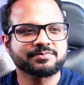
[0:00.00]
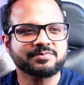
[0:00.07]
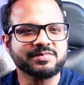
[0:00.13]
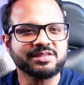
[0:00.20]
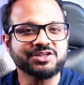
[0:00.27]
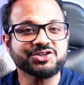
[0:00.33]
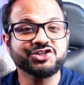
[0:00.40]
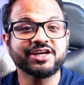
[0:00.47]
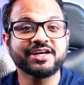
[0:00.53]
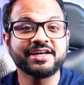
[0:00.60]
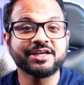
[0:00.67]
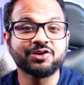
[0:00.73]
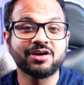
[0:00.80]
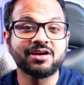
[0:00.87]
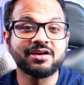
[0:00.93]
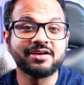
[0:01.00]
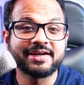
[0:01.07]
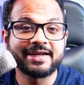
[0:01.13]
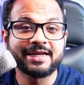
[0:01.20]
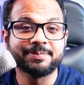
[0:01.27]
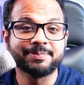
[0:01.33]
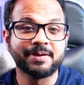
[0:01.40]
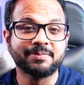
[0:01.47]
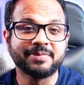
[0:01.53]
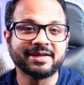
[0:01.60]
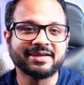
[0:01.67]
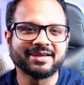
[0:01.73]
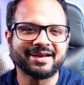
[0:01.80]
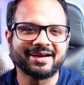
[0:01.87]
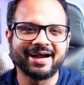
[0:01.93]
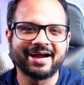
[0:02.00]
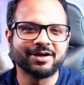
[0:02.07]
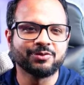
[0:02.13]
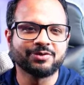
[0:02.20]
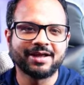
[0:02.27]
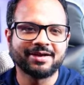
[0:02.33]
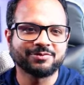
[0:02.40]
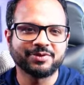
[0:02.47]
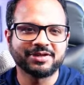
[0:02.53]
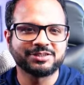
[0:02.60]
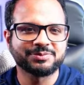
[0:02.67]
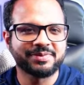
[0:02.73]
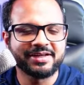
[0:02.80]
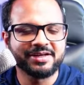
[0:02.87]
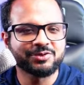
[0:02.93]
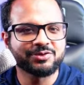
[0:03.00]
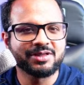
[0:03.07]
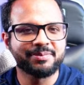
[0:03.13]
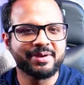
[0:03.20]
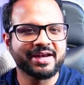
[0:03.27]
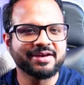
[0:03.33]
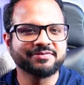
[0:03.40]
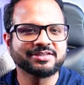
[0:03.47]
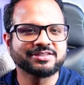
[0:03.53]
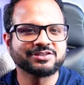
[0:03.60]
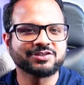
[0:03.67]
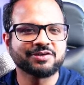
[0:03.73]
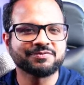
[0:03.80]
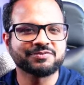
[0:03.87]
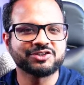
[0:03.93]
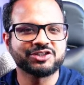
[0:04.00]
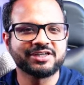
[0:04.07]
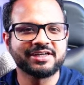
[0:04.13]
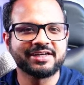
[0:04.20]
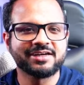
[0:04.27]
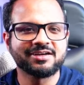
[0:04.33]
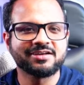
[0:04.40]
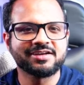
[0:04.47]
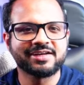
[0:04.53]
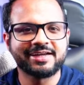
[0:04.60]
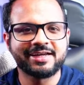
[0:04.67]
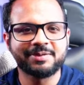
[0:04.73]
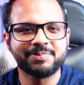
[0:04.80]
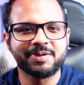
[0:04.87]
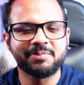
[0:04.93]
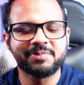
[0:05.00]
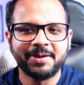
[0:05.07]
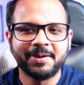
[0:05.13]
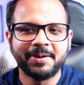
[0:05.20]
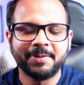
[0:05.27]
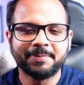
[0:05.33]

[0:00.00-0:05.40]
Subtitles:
sharing your learning in public. Yeah, I don't have to explain you the benefits of sharing learning in public,